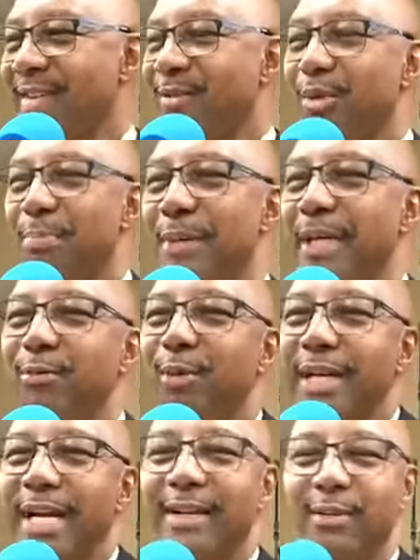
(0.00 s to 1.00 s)
Repeat
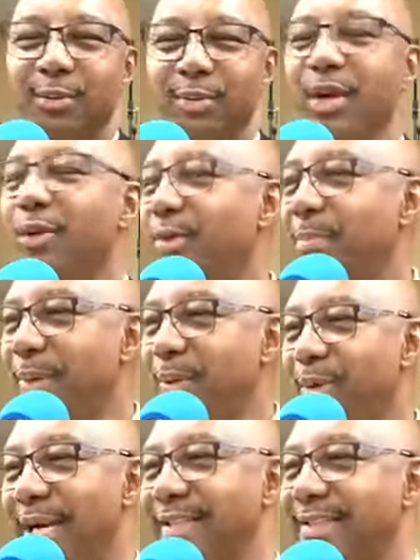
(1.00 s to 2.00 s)
what I don't
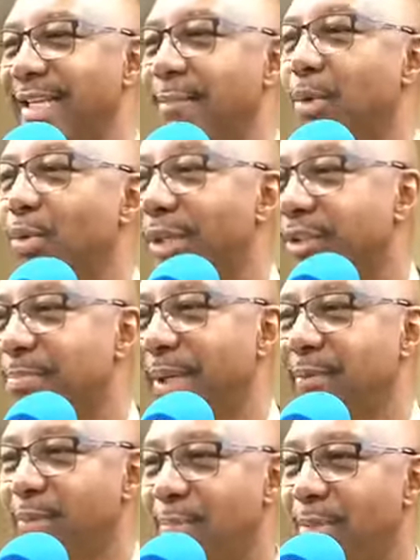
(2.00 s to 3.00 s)
repeat what I said, but
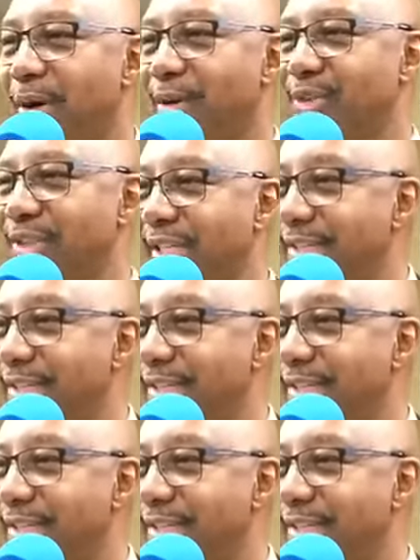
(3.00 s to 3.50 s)
repeat Paul what Paul was said.